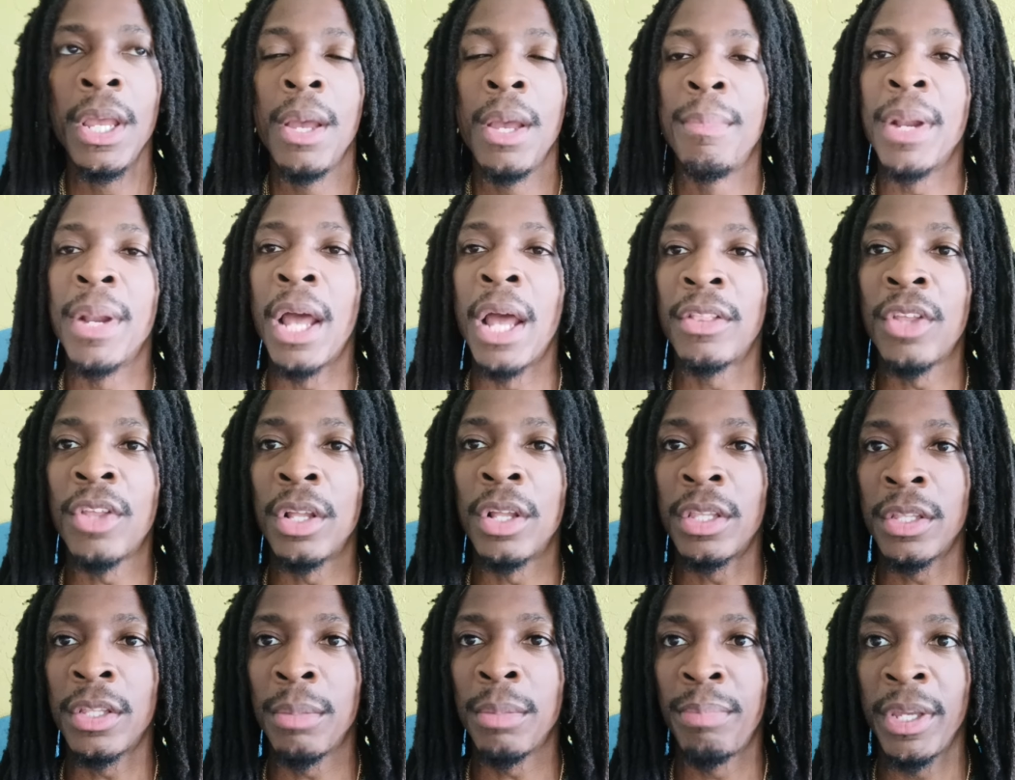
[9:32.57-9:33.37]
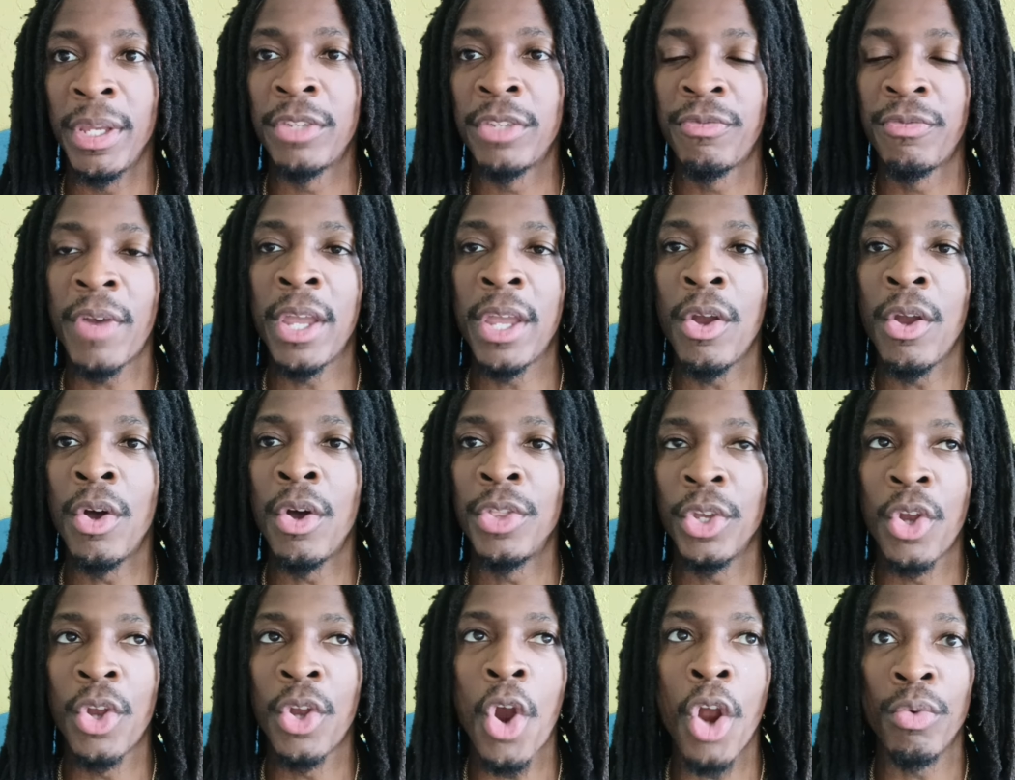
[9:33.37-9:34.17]
But I thought that the best fight on
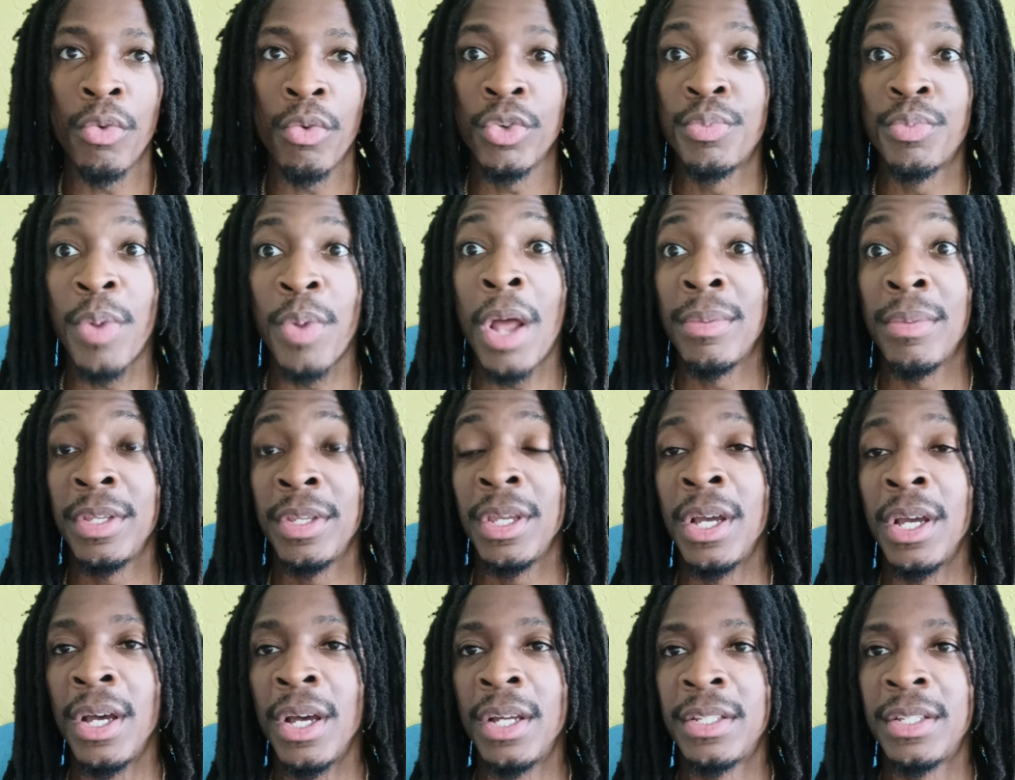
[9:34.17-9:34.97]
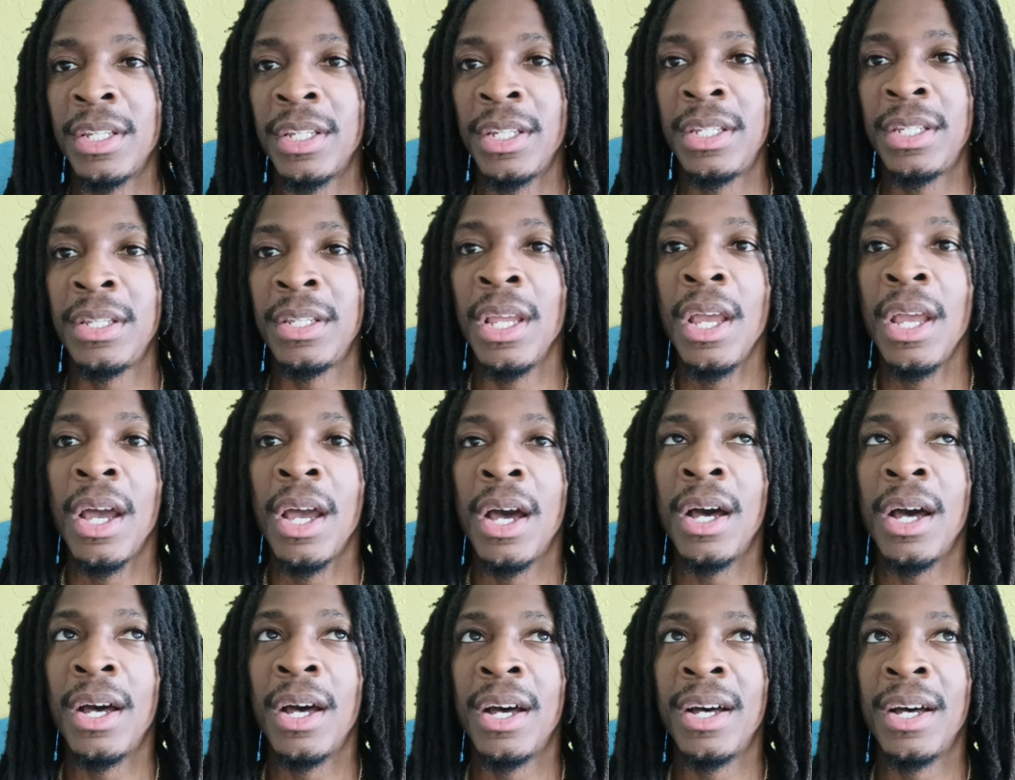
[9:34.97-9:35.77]
the card was probably Take, you
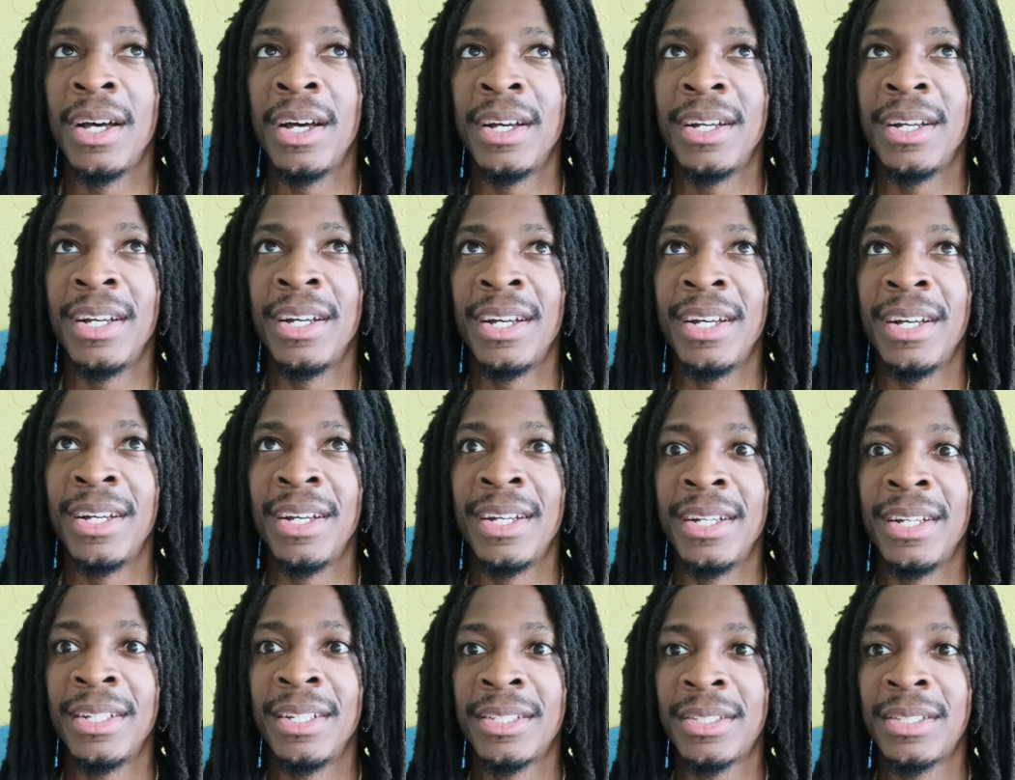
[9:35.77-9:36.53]
know,